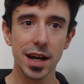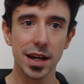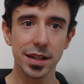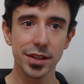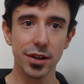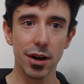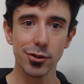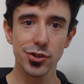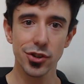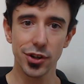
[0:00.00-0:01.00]
how
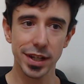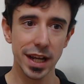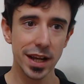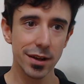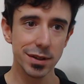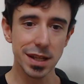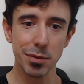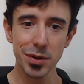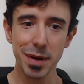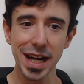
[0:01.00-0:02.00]
you join. What's up,
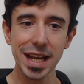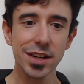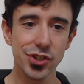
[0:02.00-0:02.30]
everybody?